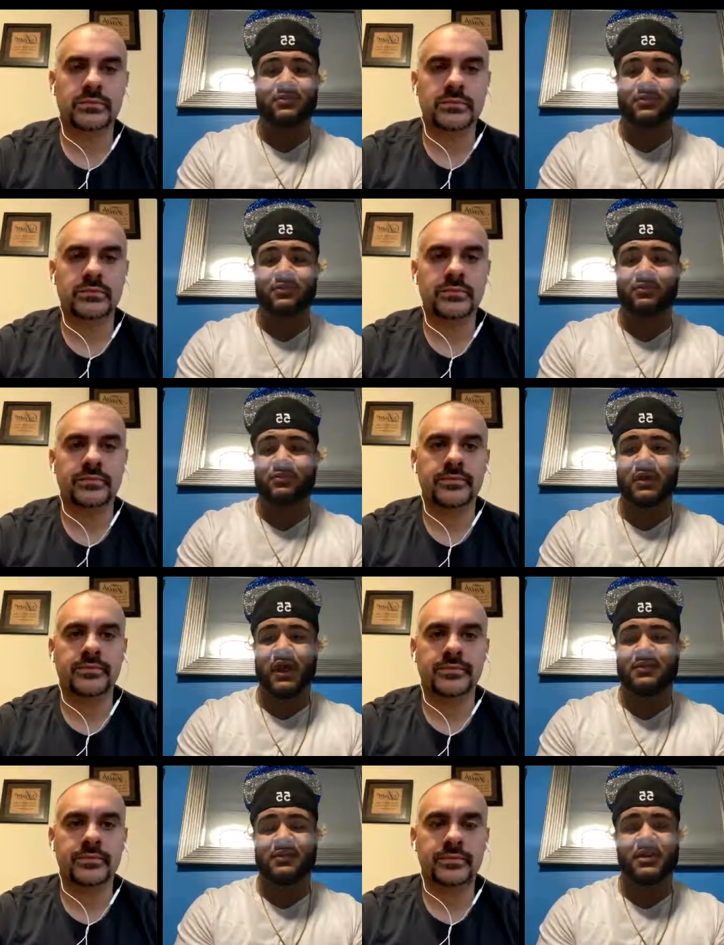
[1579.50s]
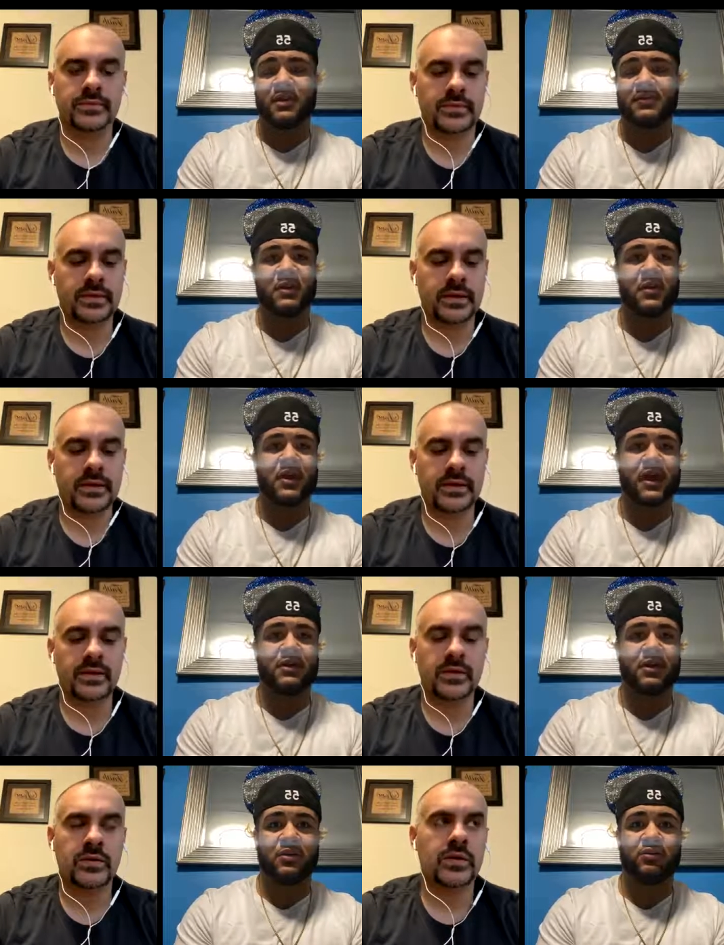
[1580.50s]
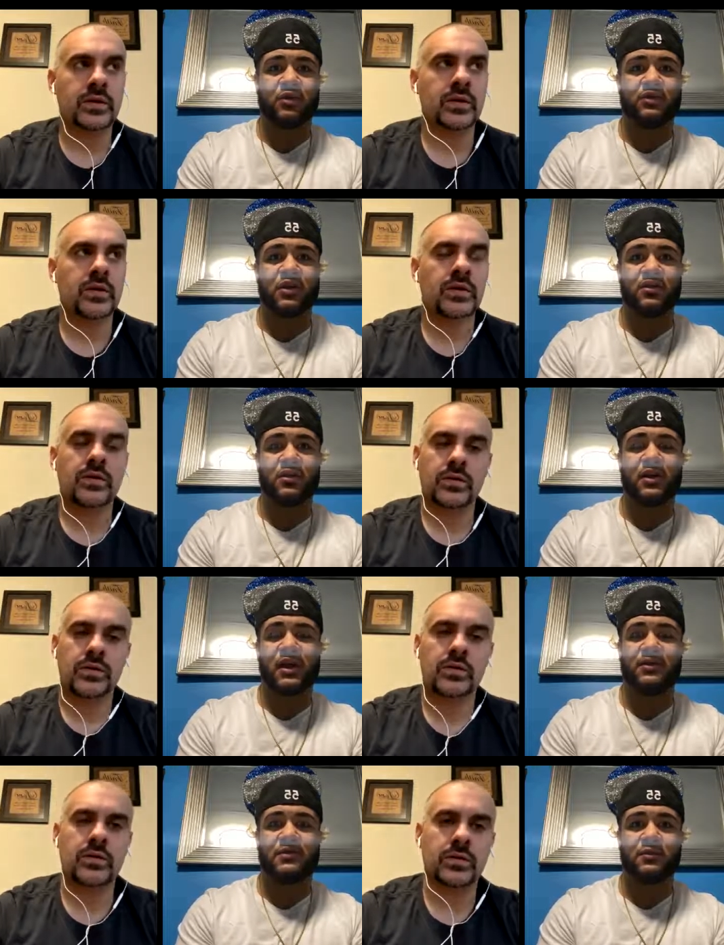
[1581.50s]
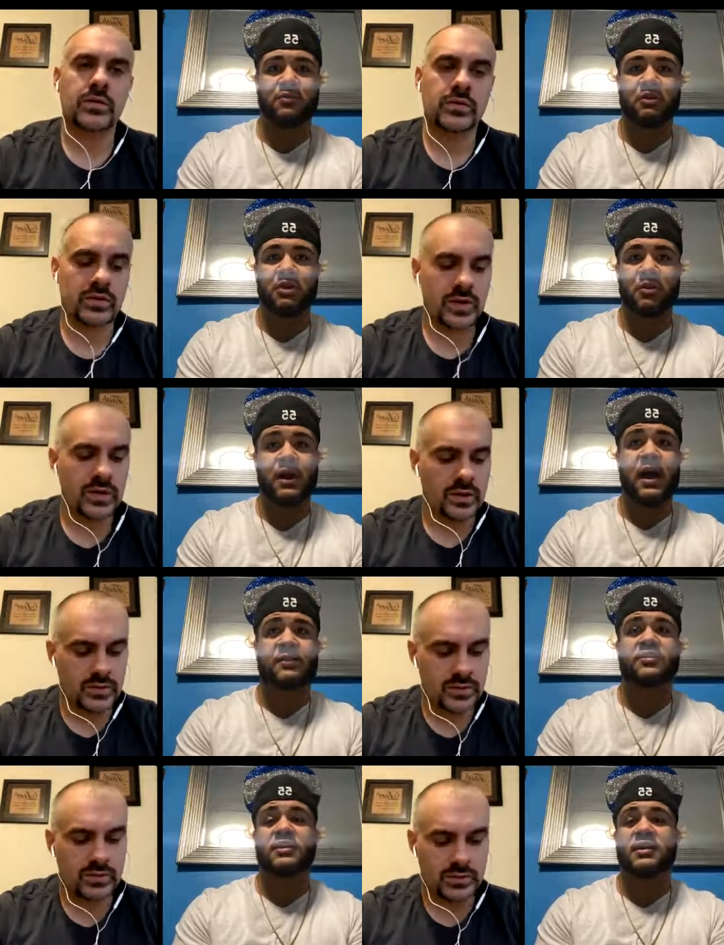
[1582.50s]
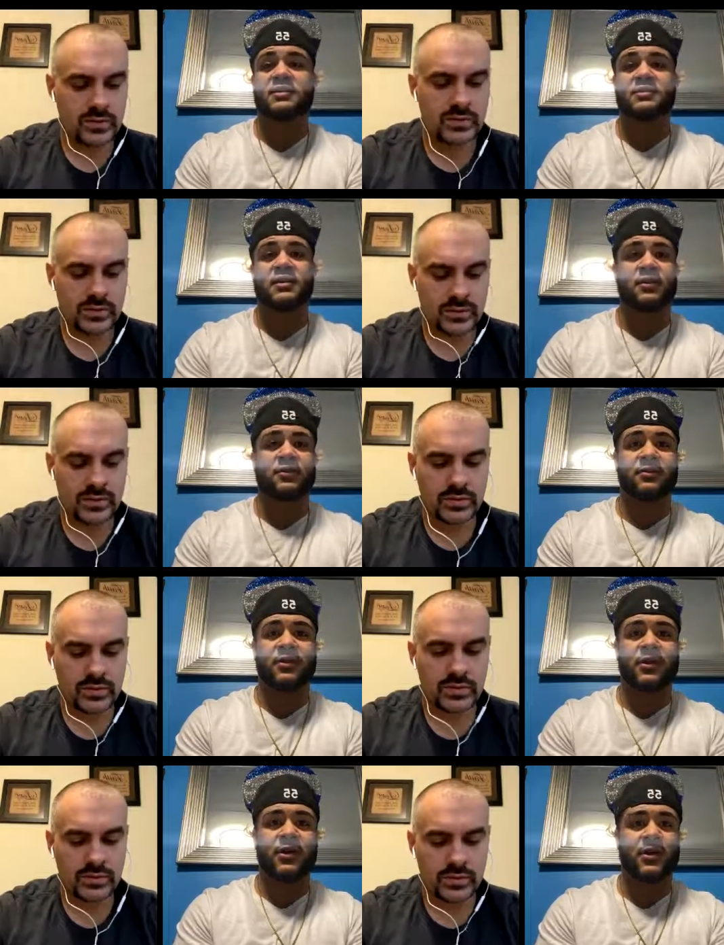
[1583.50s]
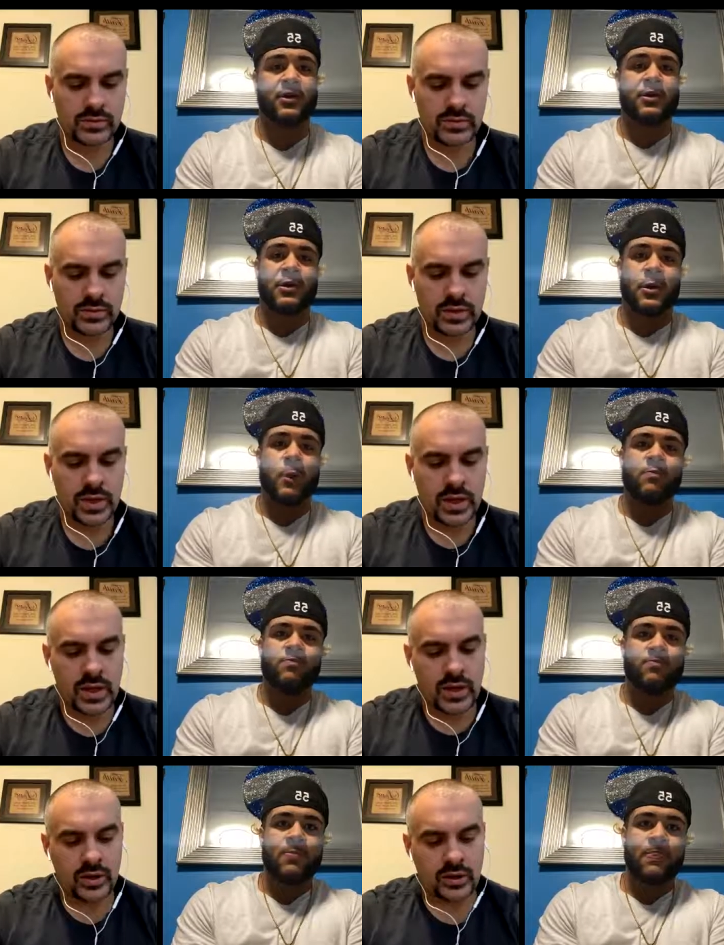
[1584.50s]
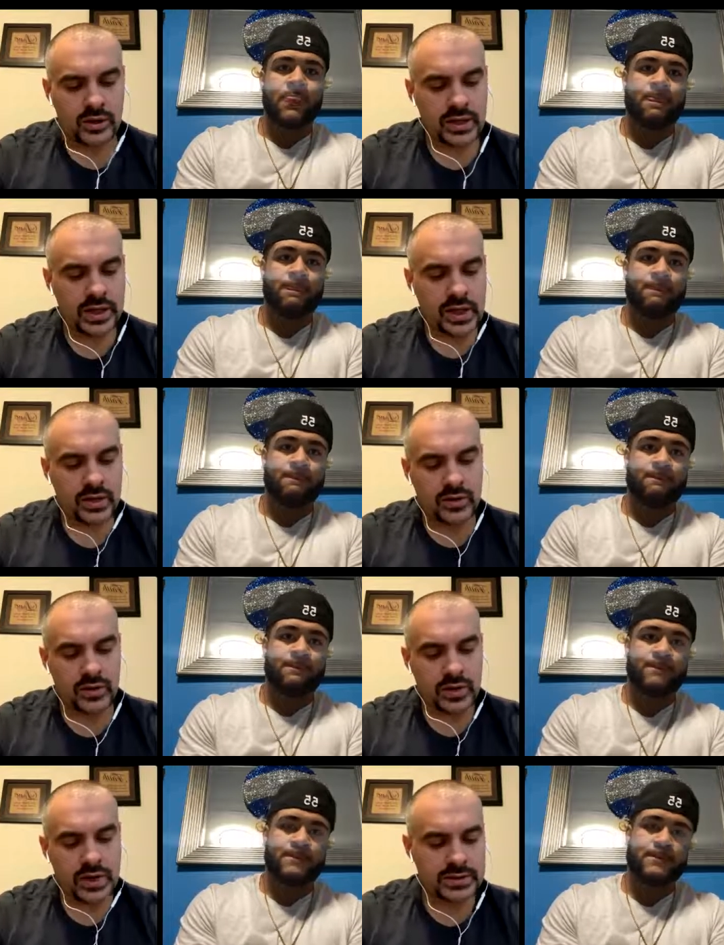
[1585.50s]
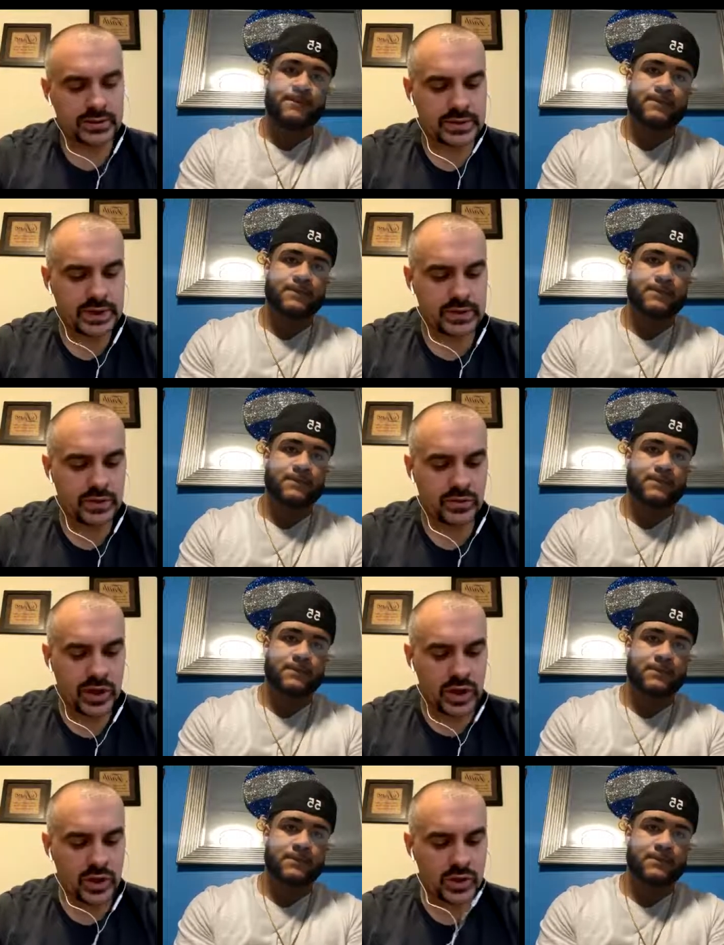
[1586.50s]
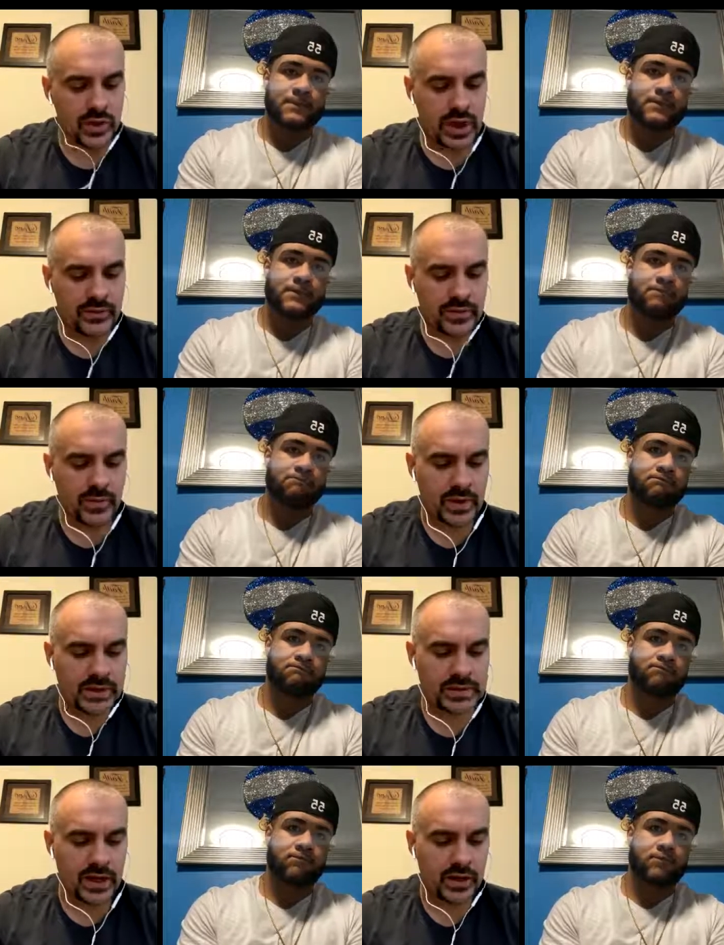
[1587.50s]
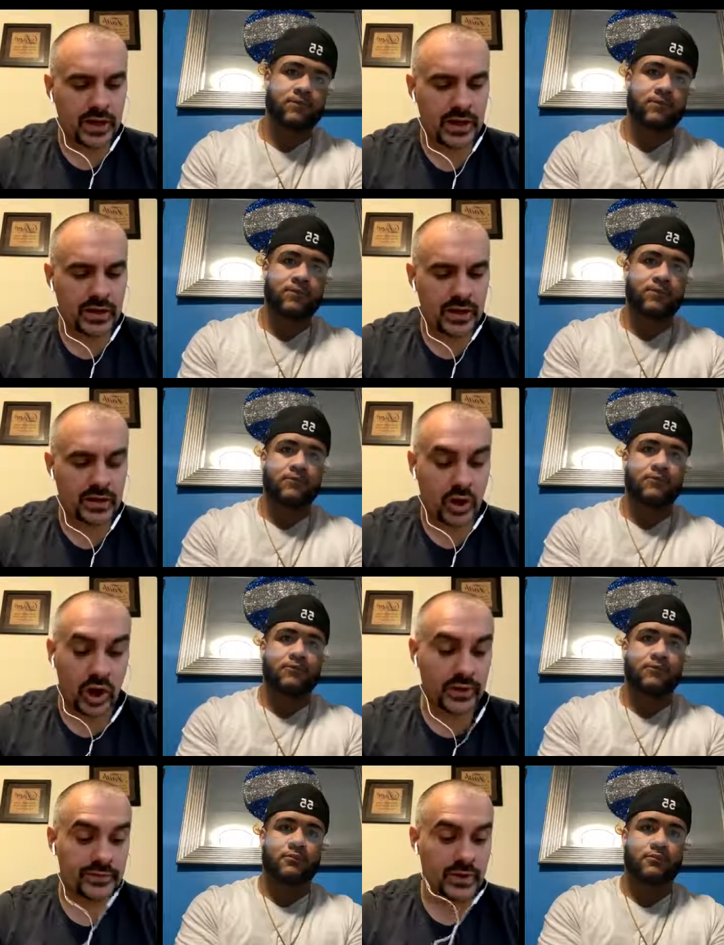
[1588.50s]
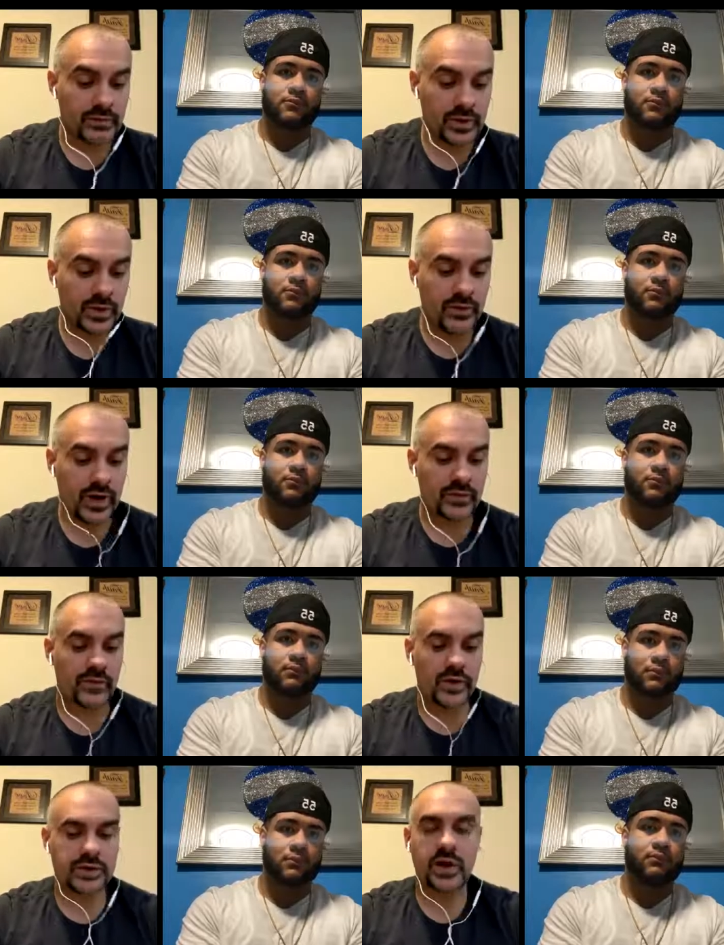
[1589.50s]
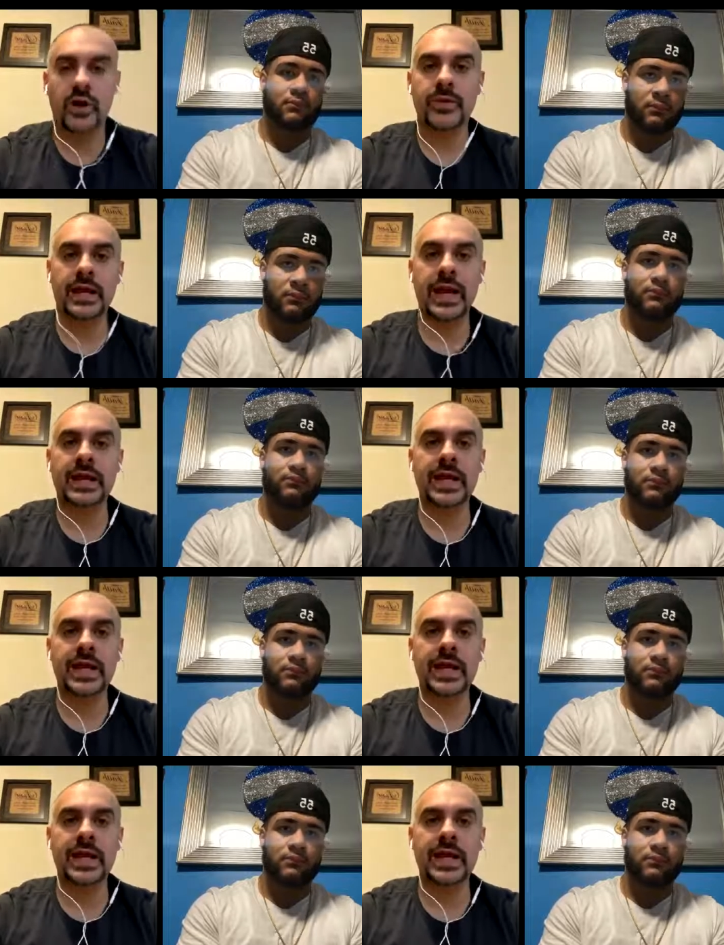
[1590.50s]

Speaker 1: to honestly know what's going on. You know, what's going through their heads, and you know what actually it is they're looking for.
Speaker 2: Looking at who has looked at you, you have the military, all of them. You have Air Force, Army, and